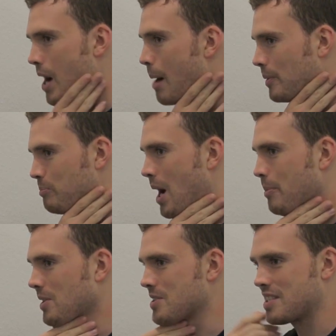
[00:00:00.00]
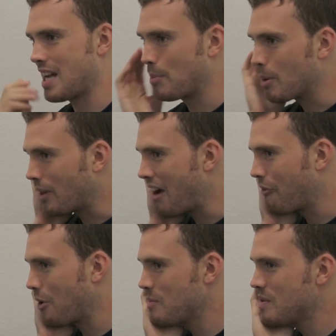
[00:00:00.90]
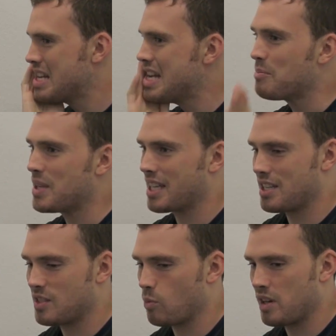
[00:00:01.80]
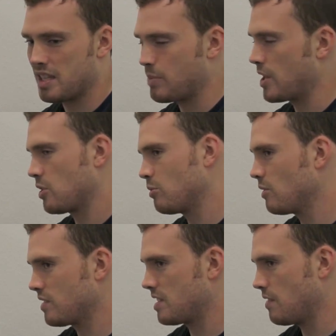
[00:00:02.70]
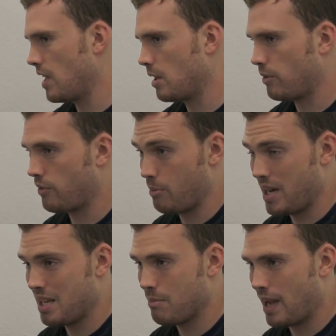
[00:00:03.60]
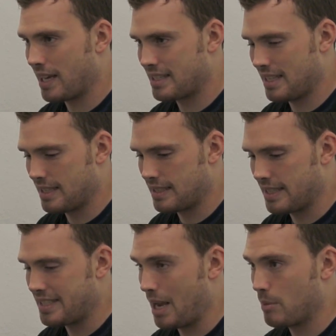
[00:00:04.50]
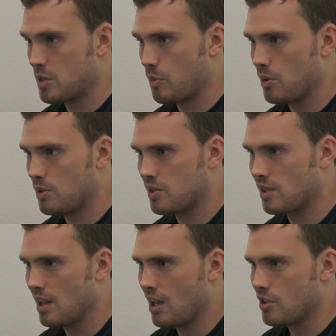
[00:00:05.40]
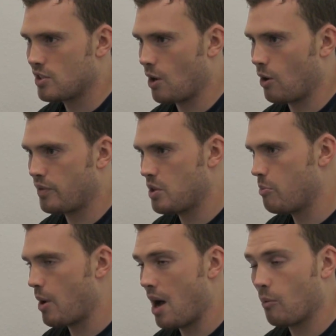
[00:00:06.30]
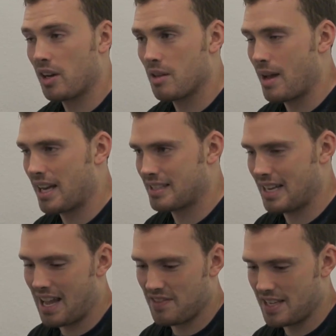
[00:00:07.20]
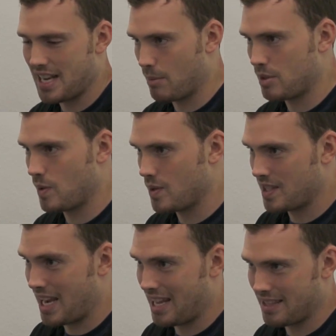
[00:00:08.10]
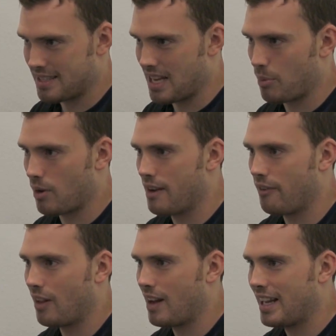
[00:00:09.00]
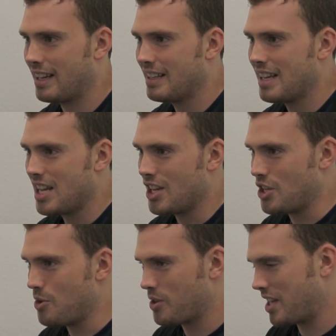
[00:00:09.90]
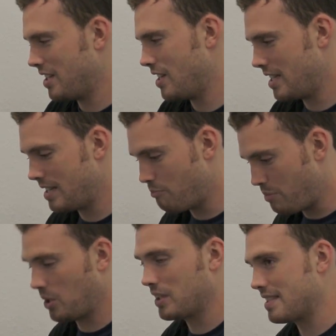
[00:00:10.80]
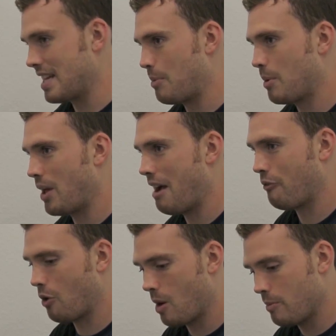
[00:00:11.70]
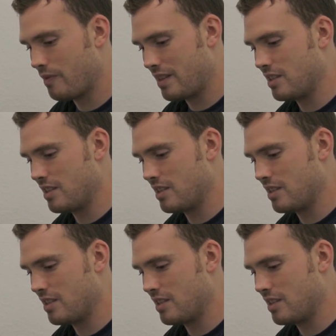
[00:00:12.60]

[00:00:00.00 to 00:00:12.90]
popular sniper platform, because one of the special moves that's available for medium mechs is a damage boost. So if you bought one of the mechs that had the damage boost and the sniper rifle on it, you could build a sniper platform,